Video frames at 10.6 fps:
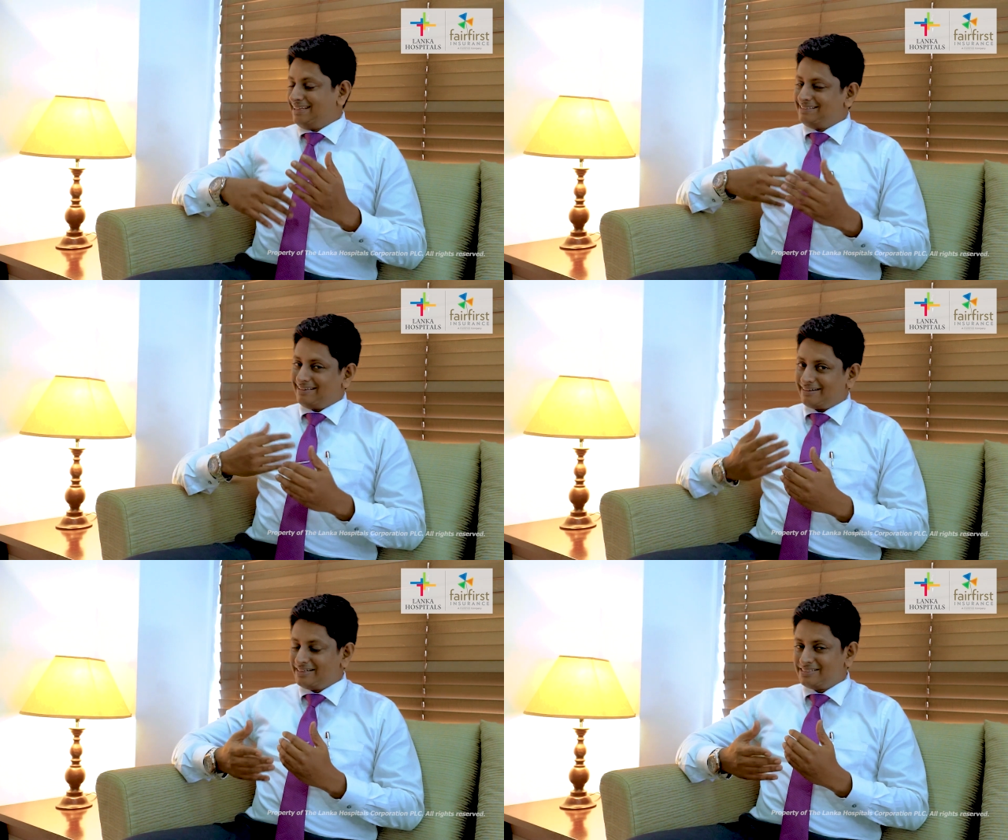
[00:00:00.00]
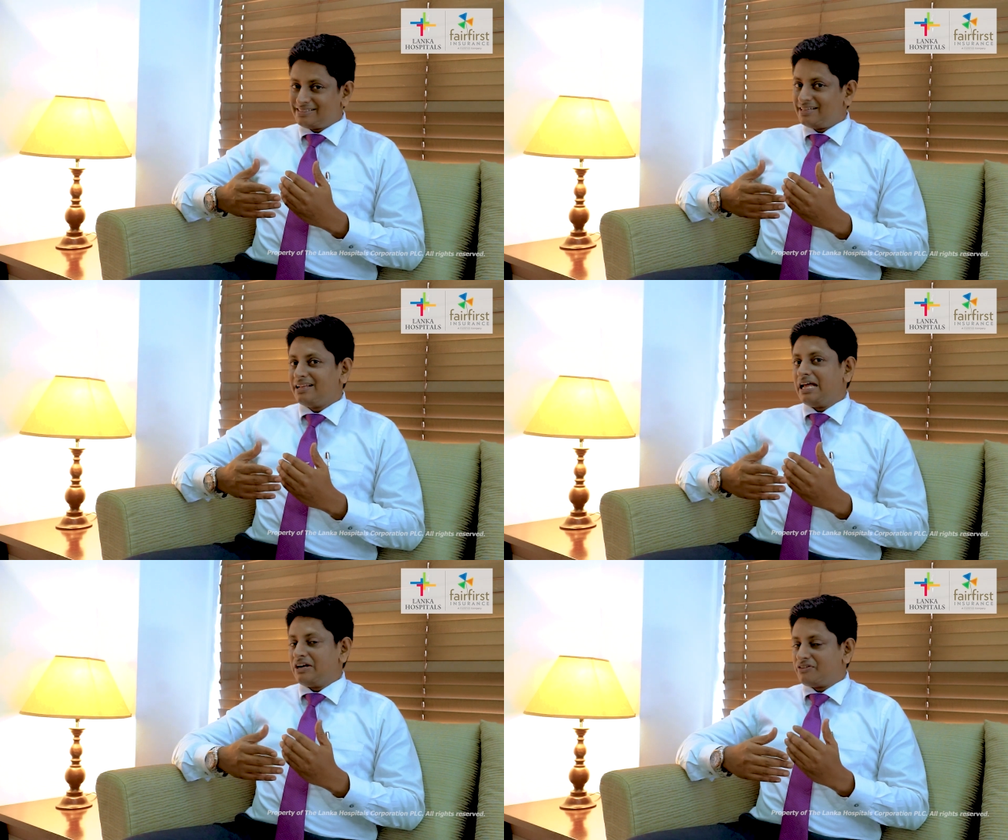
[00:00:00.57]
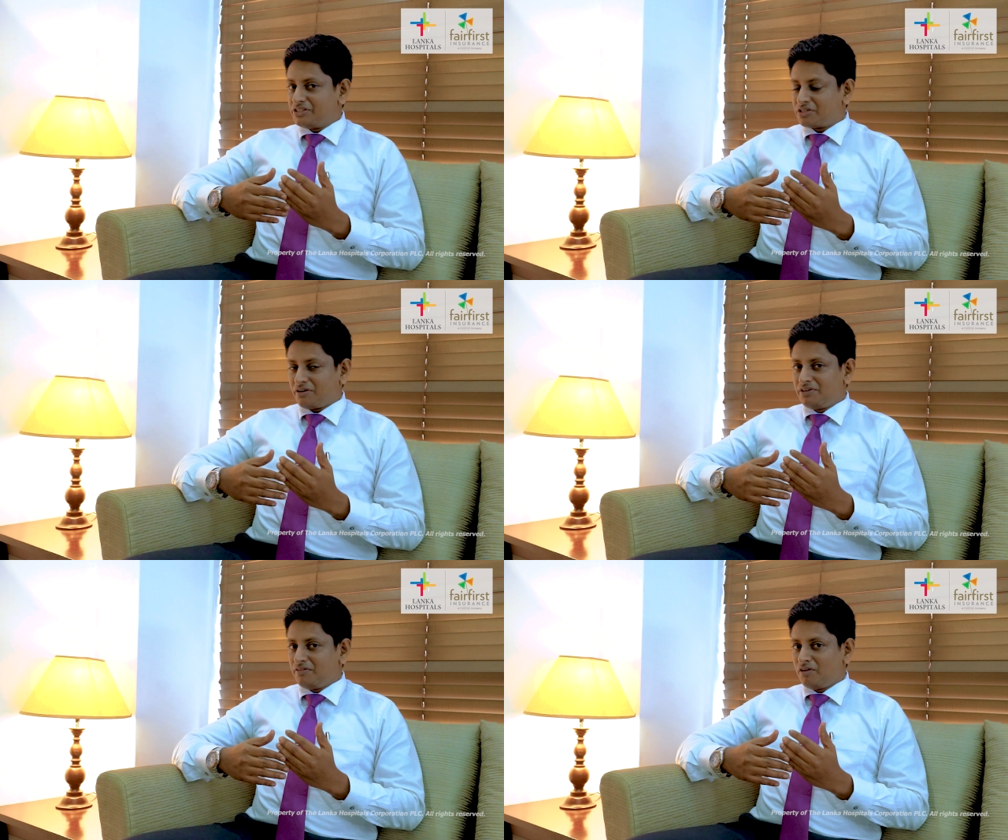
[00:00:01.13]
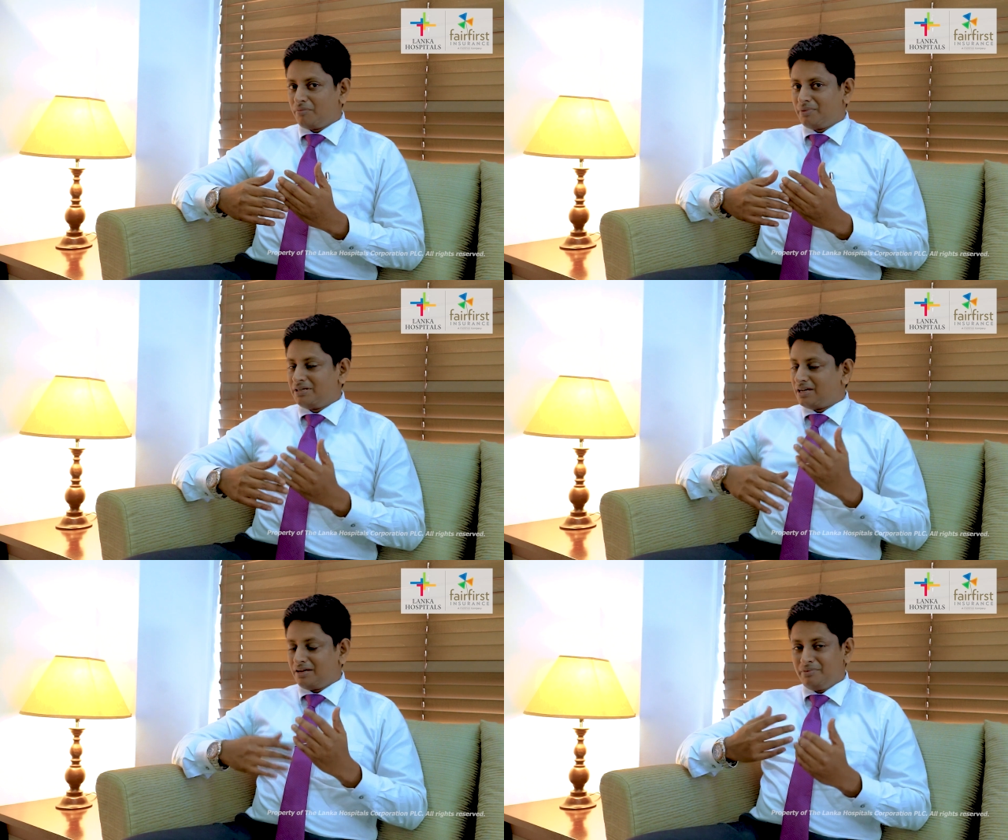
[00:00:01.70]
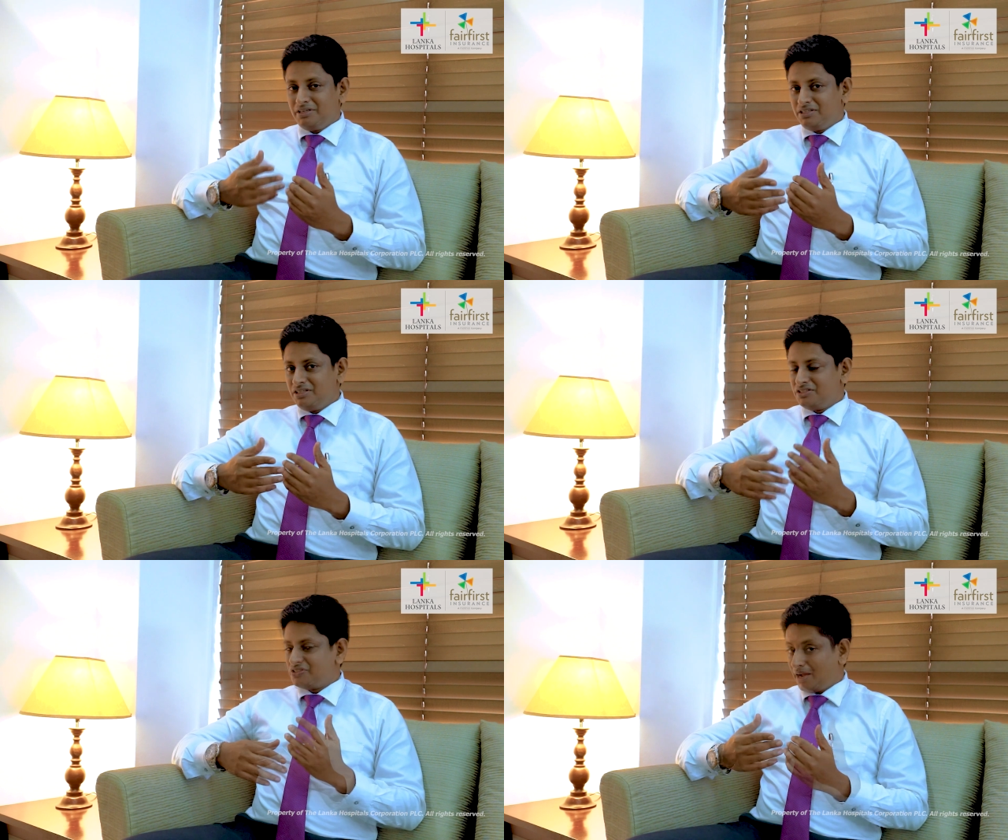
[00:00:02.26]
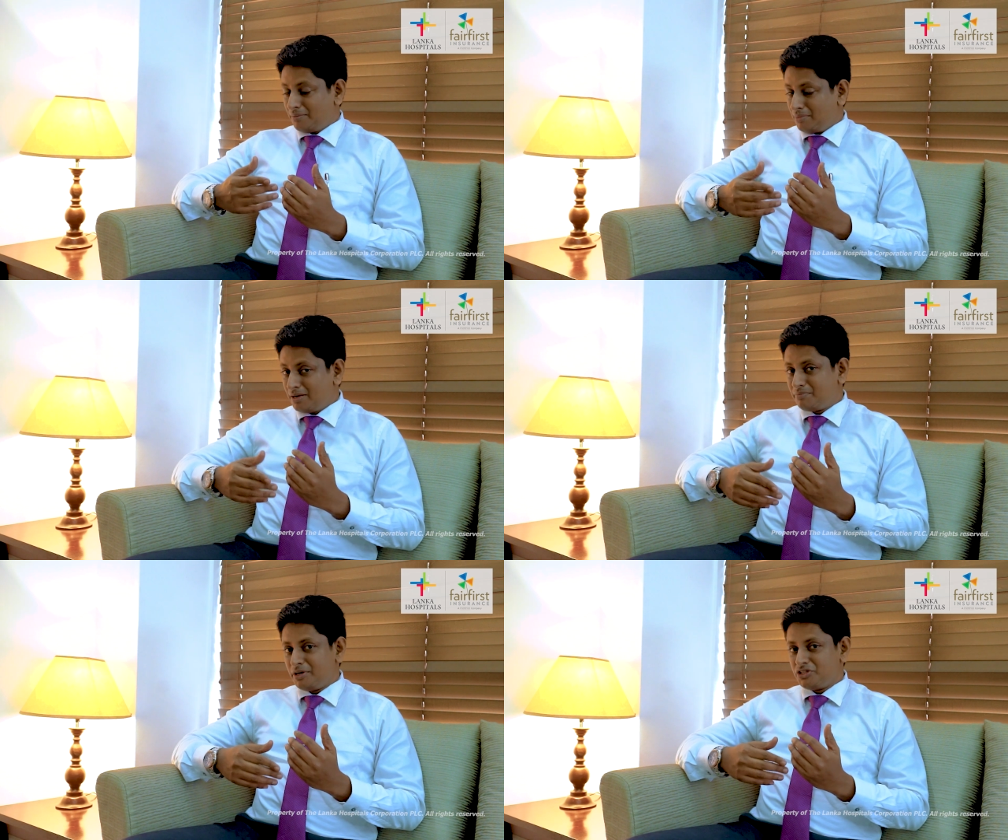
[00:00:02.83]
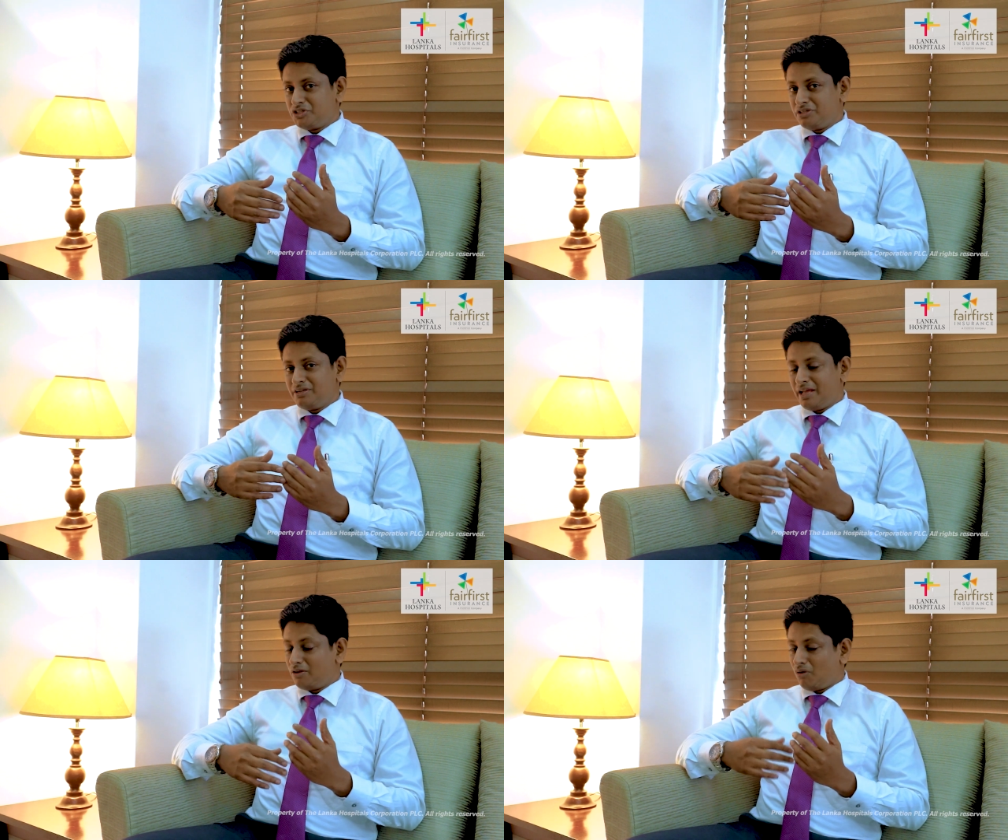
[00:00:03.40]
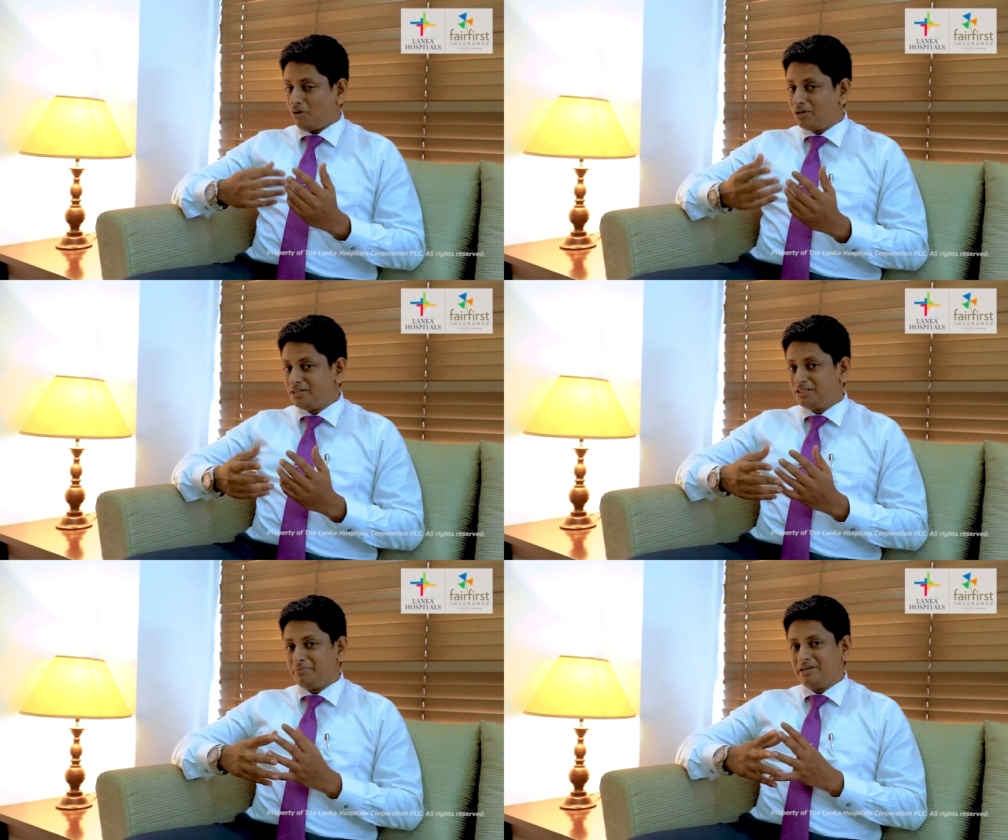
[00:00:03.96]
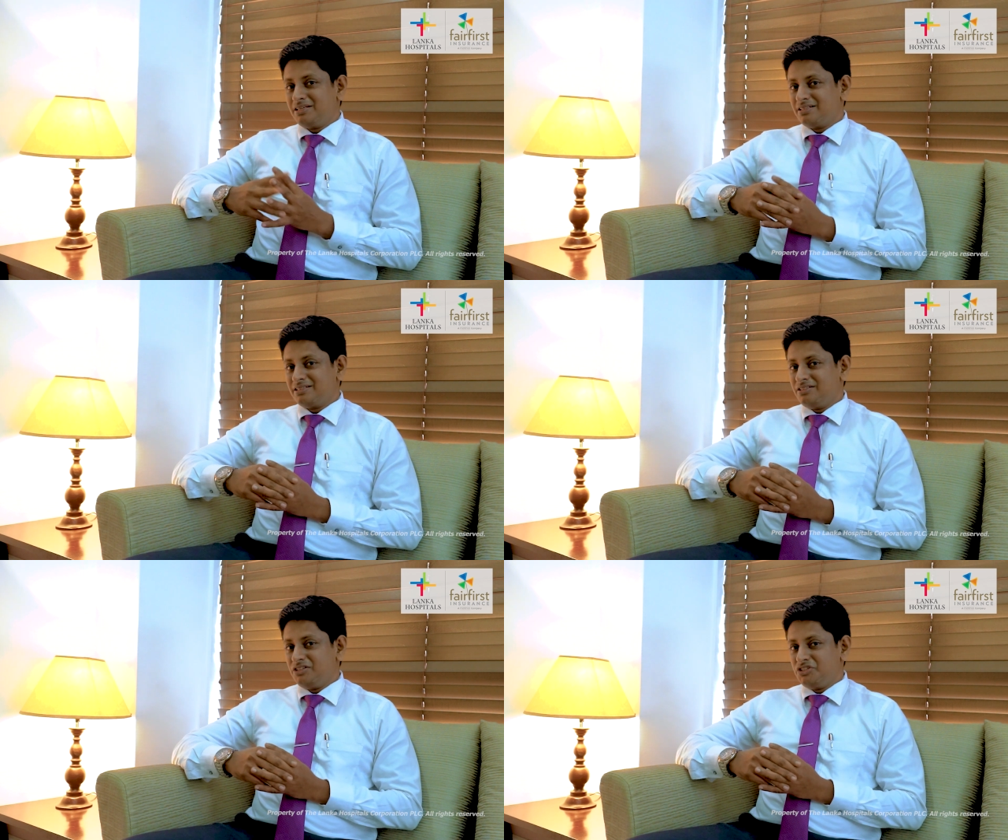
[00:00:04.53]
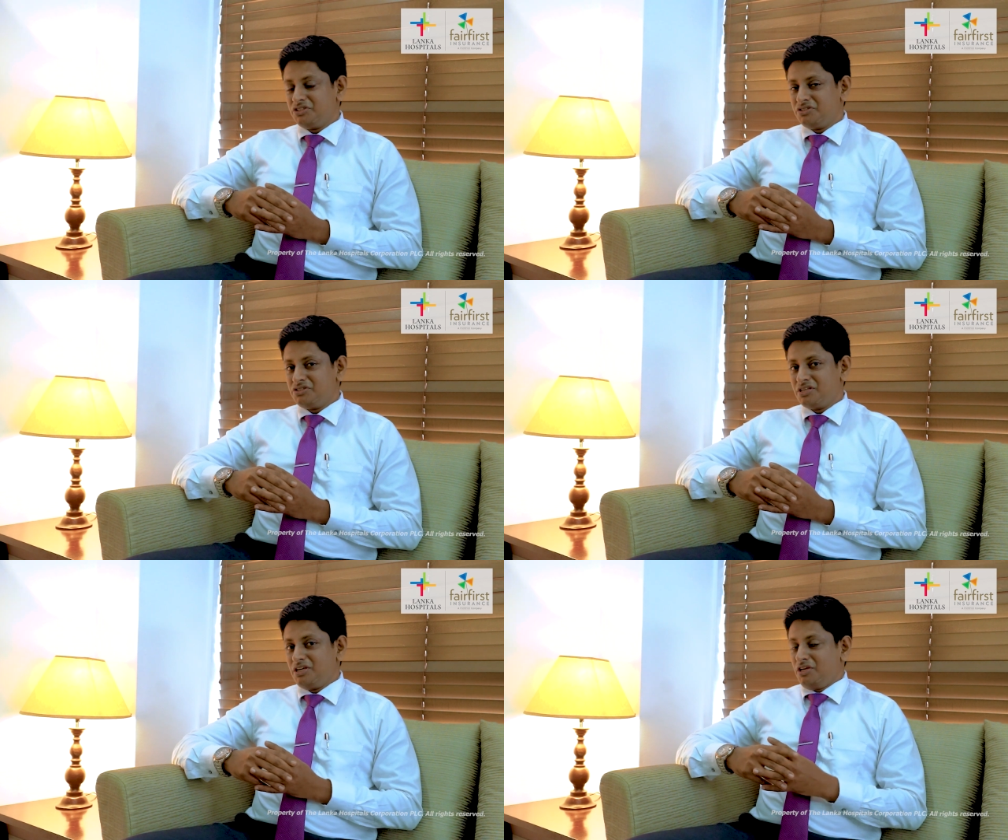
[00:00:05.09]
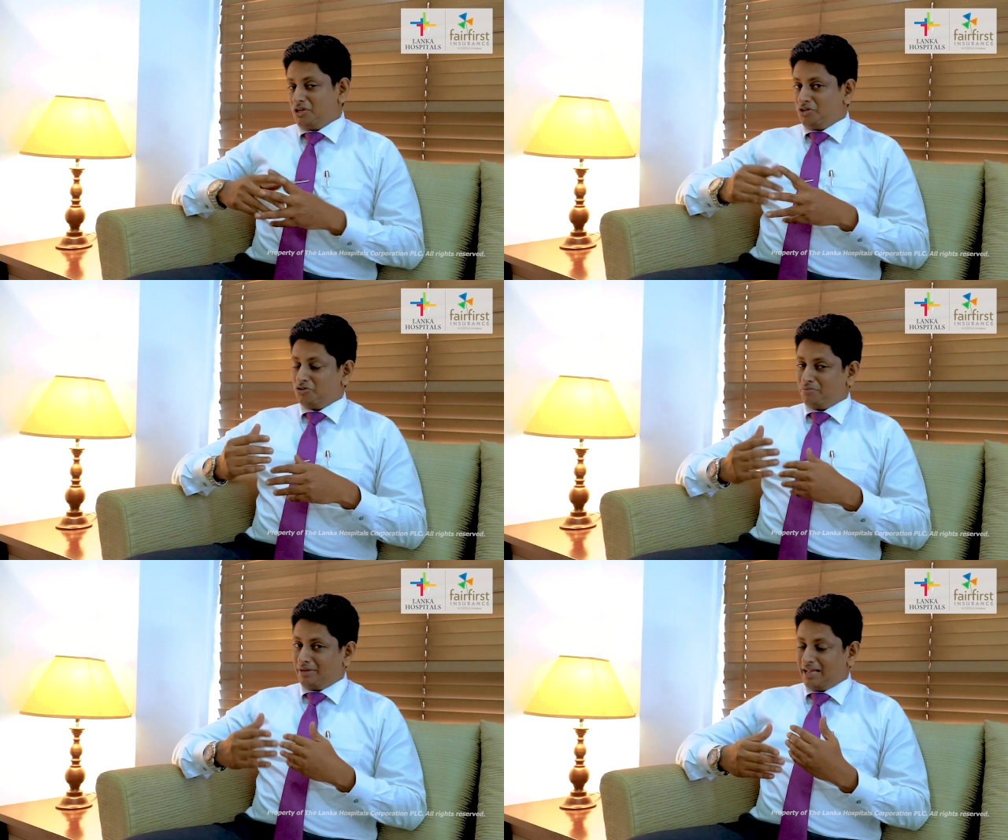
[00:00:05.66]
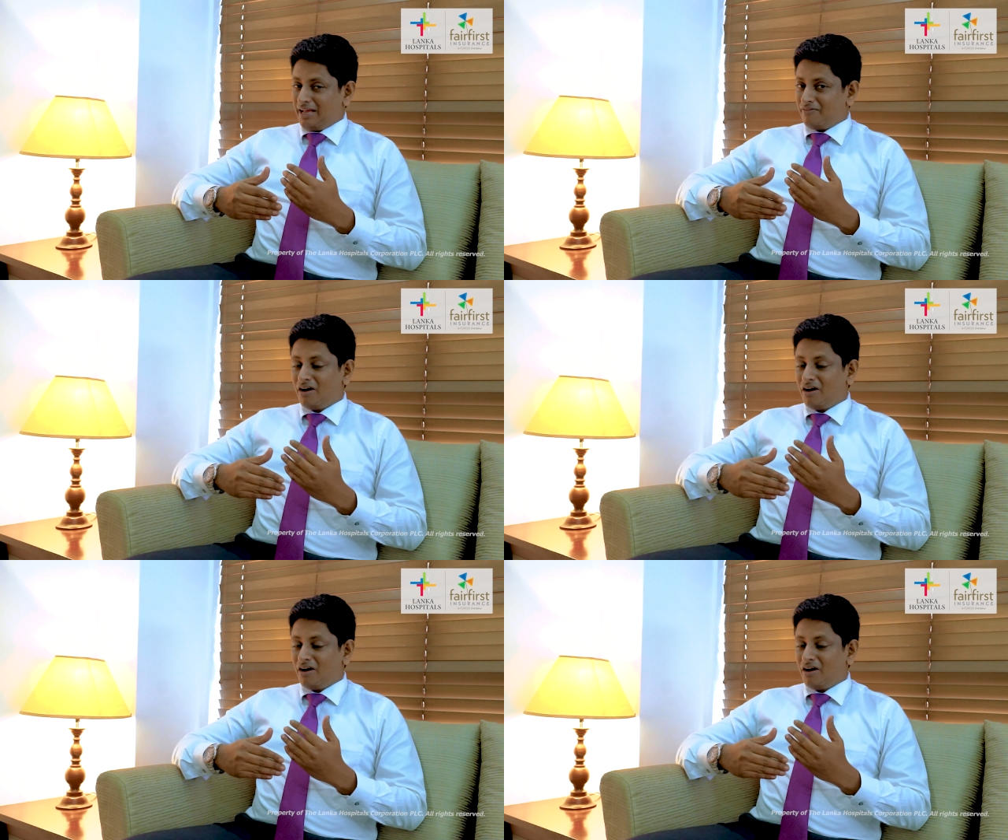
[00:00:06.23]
there is a risk of developing diabetes, high blood pressure, and all the other medical conditions. You may have